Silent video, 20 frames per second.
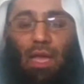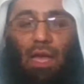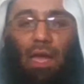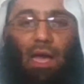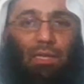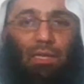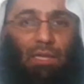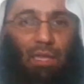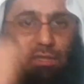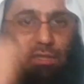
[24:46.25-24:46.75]

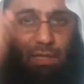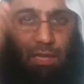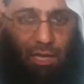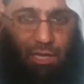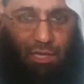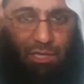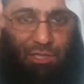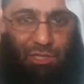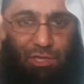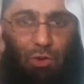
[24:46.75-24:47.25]
And Allah
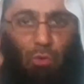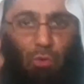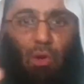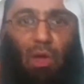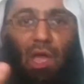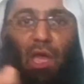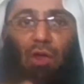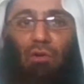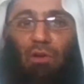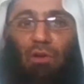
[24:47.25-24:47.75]
is
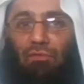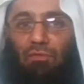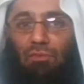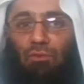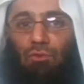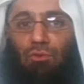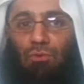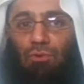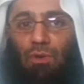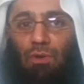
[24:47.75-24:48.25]
aware of
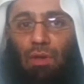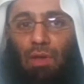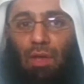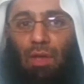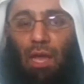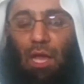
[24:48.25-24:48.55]
you